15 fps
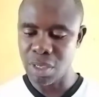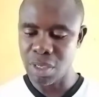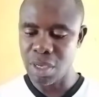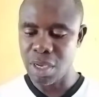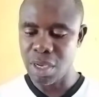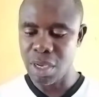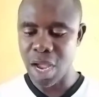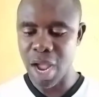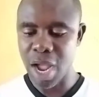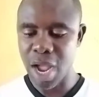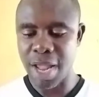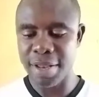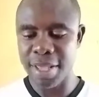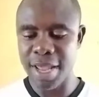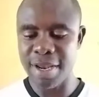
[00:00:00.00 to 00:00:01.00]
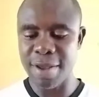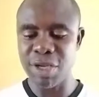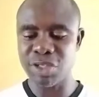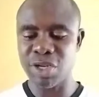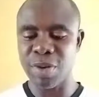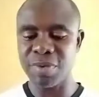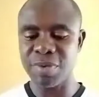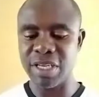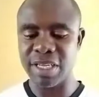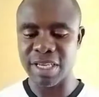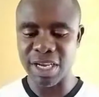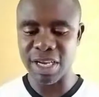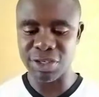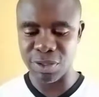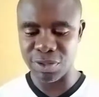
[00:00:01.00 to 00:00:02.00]
And then the mention of
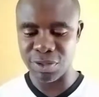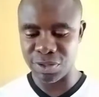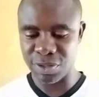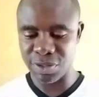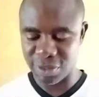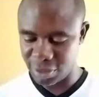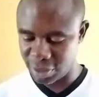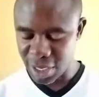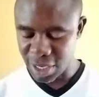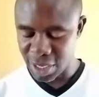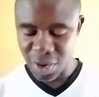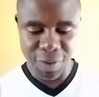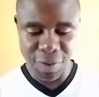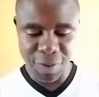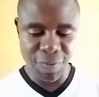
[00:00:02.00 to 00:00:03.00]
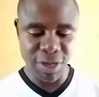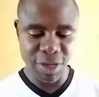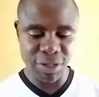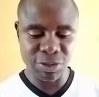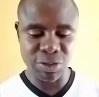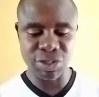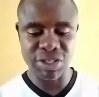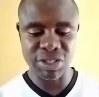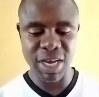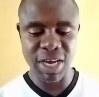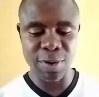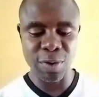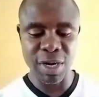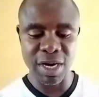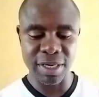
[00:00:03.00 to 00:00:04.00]
dedications refers to
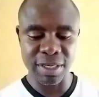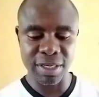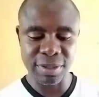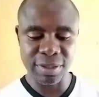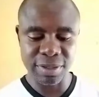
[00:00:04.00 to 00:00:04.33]
Shadwell's